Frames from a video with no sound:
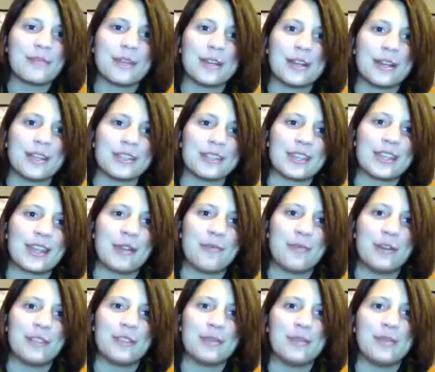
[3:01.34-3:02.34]
and I said, I
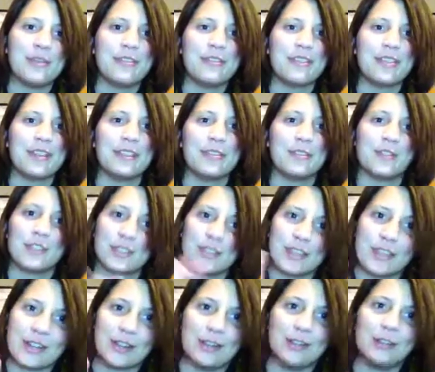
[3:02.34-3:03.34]
want the movie, and she
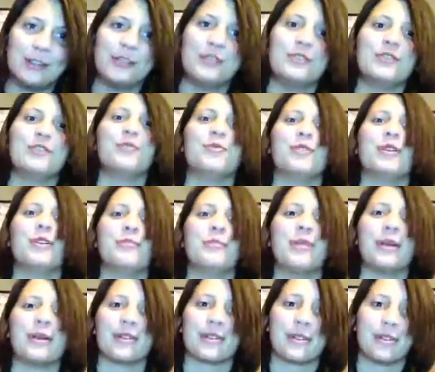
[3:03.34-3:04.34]
said, I'll do you one
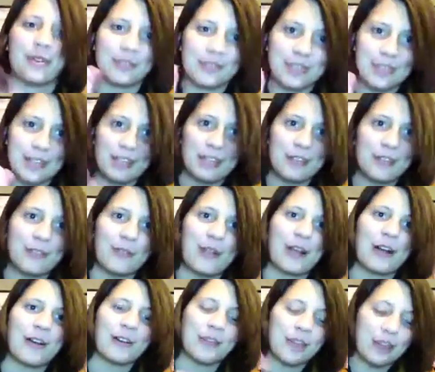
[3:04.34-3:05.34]
better. I'll take you
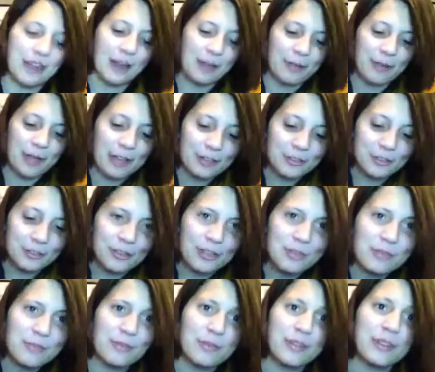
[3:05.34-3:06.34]
out and I will
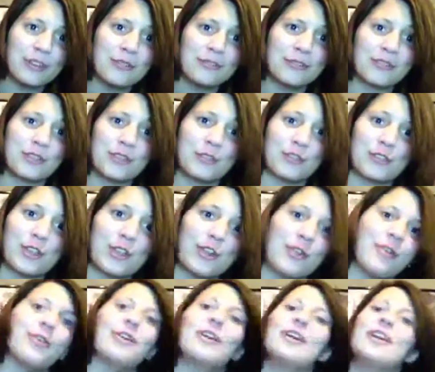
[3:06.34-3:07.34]
actually bring you to the
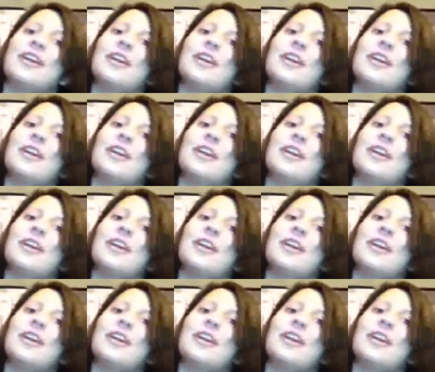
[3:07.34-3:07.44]
show.